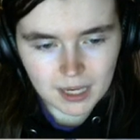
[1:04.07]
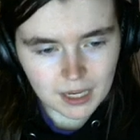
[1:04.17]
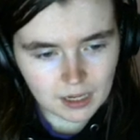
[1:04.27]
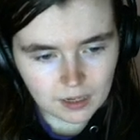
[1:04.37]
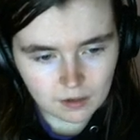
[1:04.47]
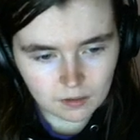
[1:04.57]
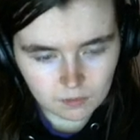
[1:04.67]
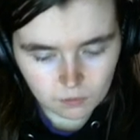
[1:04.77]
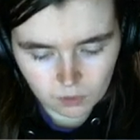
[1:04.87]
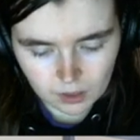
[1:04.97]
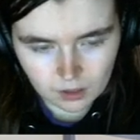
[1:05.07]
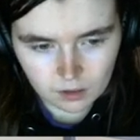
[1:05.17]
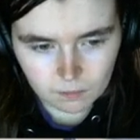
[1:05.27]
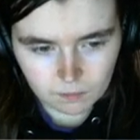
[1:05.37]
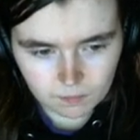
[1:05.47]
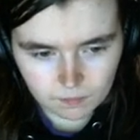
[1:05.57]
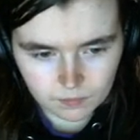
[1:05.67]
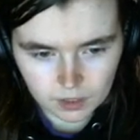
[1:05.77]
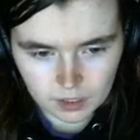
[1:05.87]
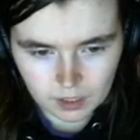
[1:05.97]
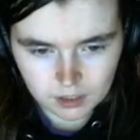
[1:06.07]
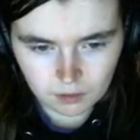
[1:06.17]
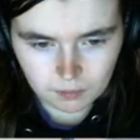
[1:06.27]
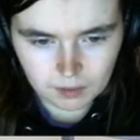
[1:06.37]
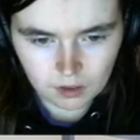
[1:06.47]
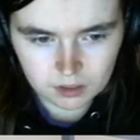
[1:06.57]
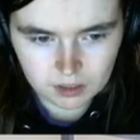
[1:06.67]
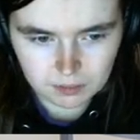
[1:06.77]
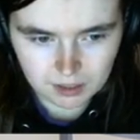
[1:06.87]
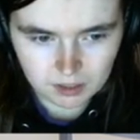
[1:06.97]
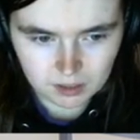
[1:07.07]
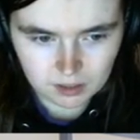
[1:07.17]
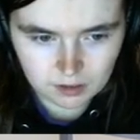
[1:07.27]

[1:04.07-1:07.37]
mean? Well, I guess I'll be honest about it.